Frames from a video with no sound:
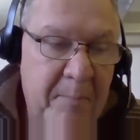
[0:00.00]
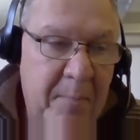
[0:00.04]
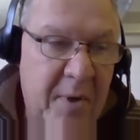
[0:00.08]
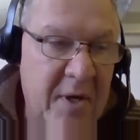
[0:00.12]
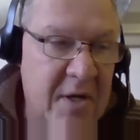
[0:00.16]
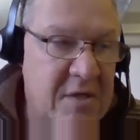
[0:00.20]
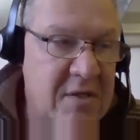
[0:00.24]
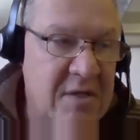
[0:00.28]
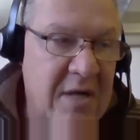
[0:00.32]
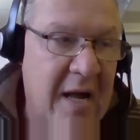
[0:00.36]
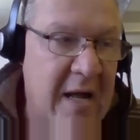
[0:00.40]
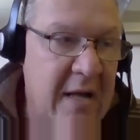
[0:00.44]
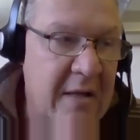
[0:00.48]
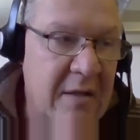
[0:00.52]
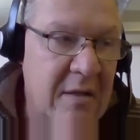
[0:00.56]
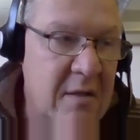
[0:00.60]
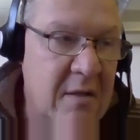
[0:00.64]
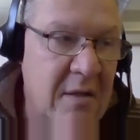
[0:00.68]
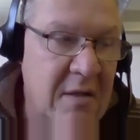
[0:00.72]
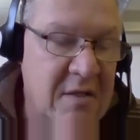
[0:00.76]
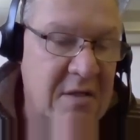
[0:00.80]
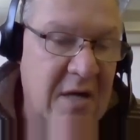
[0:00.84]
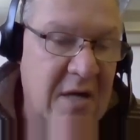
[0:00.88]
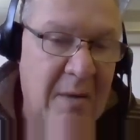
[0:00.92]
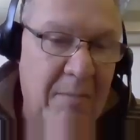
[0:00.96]
but it's not
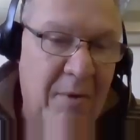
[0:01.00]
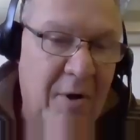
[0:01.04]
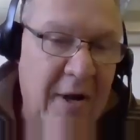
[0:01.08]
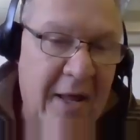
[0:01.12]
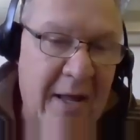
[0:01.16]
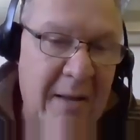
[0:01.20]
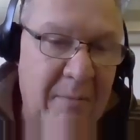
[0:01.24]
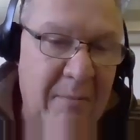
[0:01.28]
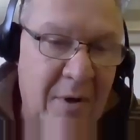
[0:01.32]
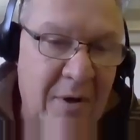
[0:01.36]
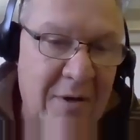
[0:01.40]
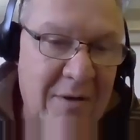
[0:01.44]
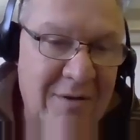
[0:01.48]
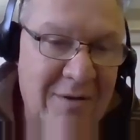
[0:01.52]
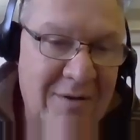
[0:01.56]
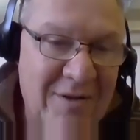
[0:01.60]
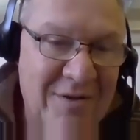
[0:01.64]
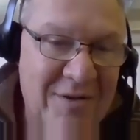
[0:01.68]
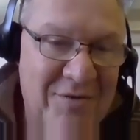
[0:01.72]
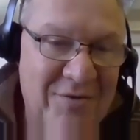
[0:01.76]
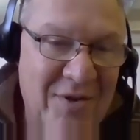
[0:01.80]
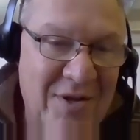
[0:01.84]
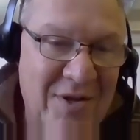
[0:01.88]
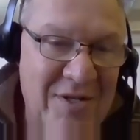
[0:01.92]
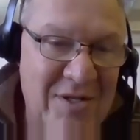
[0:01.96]
about Amber.
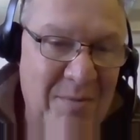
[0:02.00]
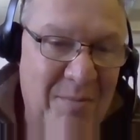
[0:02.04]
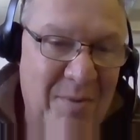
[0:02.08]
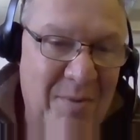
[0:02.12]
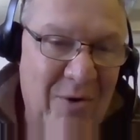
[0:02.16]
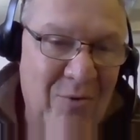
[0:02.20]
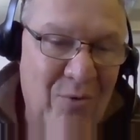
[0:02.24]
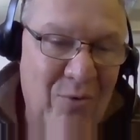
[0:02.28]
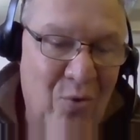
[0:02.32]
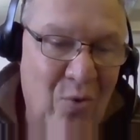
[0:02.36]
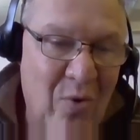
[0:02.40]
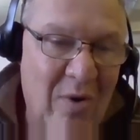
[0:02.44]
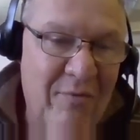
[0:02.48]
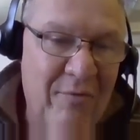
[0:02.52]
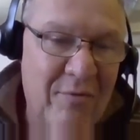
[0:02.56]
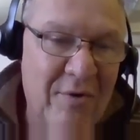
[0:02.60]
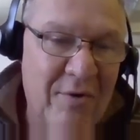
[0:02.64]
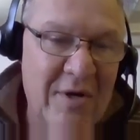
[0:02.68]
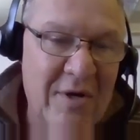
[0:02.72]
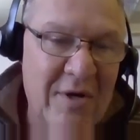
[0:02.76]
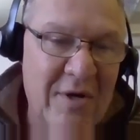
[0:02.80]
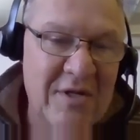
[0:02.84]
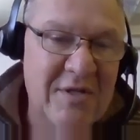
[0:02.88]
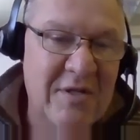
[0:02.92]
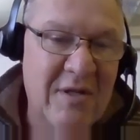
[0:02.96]
It's about whoever
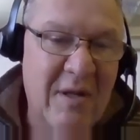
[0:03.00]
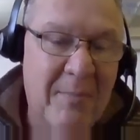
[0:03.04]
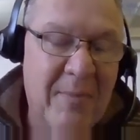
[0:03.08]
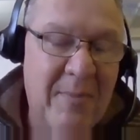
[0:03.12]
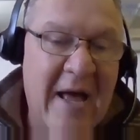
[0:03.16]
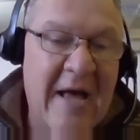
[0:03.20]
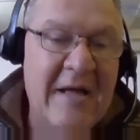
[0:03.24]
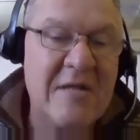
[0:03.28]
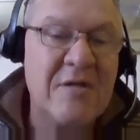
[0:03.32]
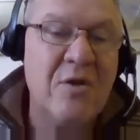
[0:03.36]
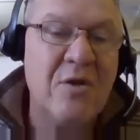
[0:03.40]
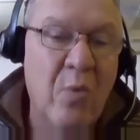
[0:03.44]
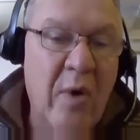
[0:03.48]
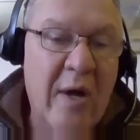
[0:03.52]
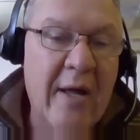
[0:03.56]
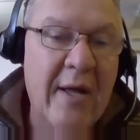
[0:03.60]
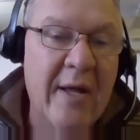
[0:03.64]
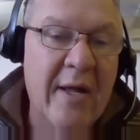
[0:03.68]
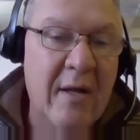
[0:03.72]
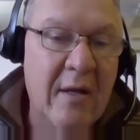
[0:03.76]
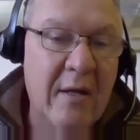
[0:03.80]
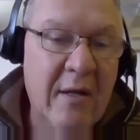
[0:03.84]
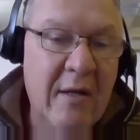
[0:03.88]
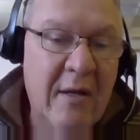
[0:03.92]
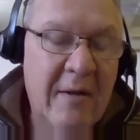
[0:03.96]
it is that passed
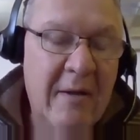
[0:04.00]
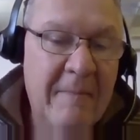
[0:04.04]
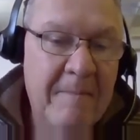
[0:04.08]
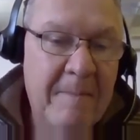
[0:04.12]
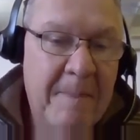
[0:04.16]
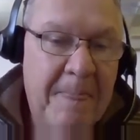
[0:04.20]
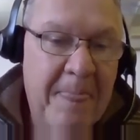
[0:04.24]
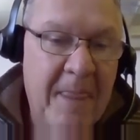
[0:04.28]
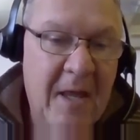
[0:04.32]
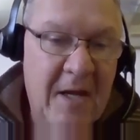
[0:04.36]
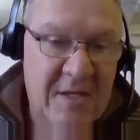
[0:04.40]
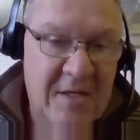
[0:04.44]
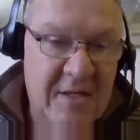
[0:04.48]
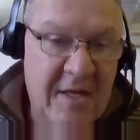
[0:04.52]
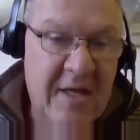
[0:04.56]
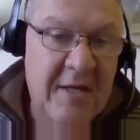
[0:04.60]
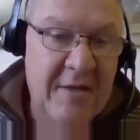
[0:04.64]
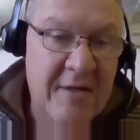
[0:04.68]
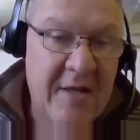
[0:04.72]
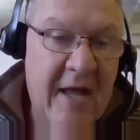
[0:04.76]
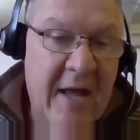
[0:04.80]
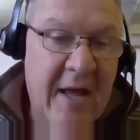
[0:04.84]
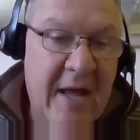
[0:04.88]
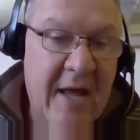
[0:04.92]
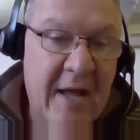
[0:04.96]
away. It's their
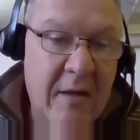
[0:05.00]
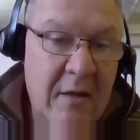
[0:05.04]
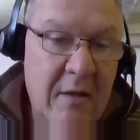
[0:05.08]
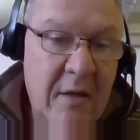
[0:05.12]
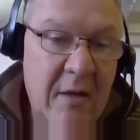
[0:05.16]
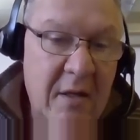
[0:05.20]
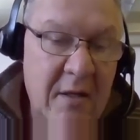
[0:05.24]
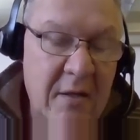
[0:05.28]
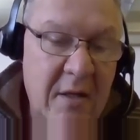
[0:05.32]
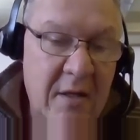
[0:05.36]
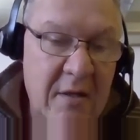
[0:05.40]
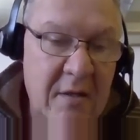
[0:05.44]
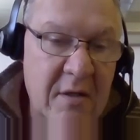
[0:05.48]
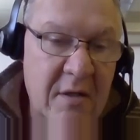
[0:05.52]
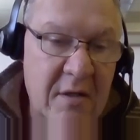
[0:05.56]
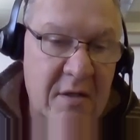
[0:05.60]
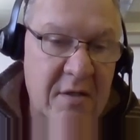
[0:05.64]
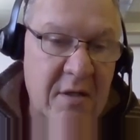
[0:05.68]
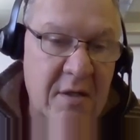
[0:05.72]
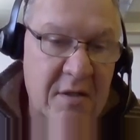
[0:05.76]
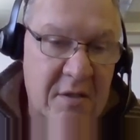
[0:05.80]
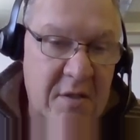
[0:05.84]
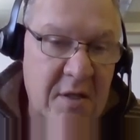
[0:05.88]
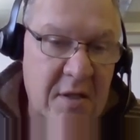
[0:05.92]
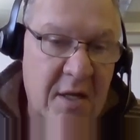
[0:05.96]
day.
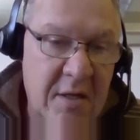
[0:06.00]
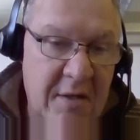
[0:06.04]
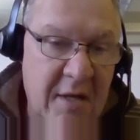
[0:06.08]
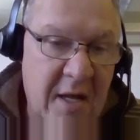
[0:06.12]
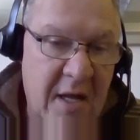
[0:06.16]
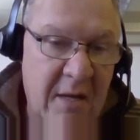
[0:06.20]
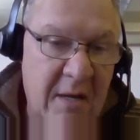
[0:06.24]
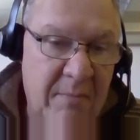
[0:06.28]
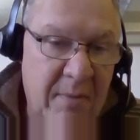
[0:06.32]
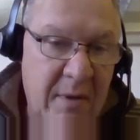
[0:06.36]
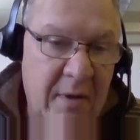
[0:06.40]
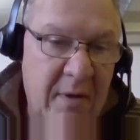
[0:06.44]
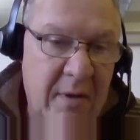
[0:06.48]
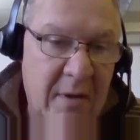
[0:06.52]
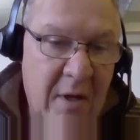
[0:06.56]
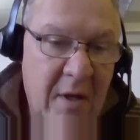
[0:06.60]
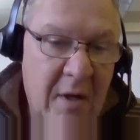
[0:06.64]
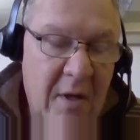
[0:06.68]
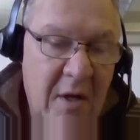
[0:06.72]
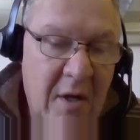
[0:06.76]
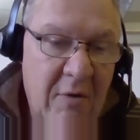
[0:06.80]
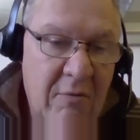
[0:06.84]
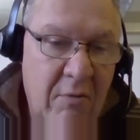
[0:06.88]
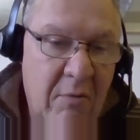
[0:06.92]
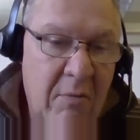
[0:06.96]
It's their day to be
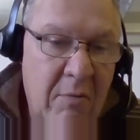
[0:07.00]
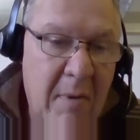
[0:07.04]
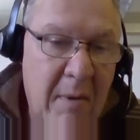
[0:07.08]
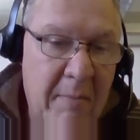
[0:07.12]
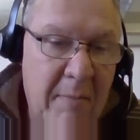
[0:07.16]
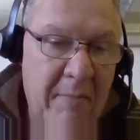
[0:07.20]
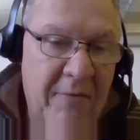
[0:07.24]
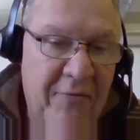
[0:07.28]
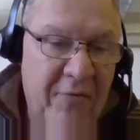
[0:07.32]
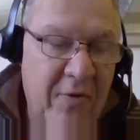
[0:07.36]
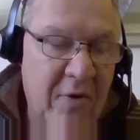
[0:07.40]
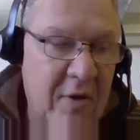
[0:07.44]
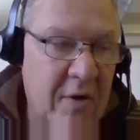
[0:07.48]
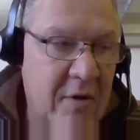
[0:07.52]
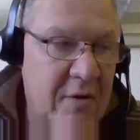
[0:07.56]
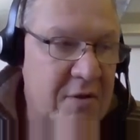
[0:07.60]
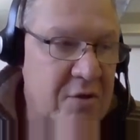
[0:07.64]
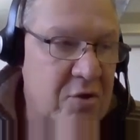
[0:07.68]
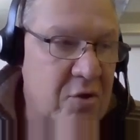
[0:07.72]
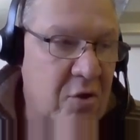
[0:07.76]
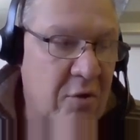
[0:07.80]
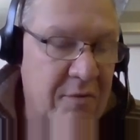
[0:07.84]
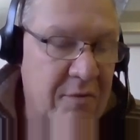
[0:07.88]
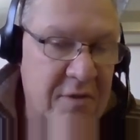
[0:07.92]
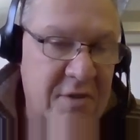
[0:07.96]
remembered for the
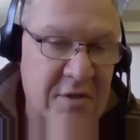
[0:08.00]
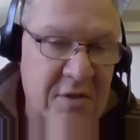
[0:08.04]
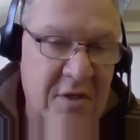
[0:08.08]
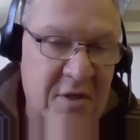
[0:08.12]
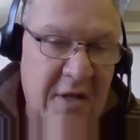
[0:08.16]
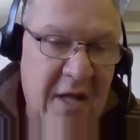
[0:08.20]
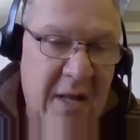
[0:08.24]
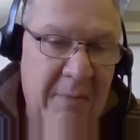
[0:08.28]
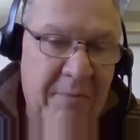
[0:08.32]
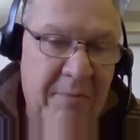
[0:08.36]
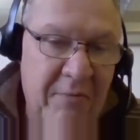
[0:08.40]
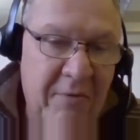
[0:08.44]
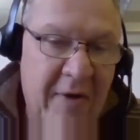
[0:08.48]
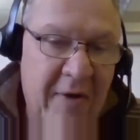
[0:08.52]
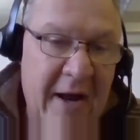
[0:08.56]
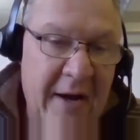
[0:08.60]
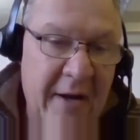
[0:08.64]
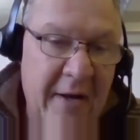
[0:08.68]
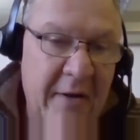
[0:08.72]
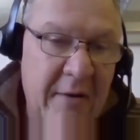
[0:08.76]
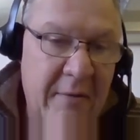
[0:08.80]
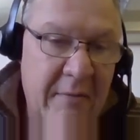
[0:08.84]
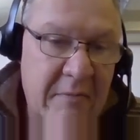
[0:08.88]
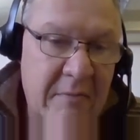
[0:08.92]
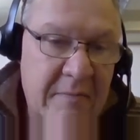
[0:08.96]
services that they
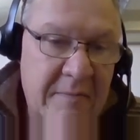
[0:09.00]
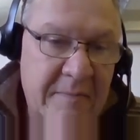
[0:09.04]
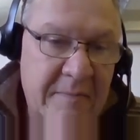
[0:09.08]
provided.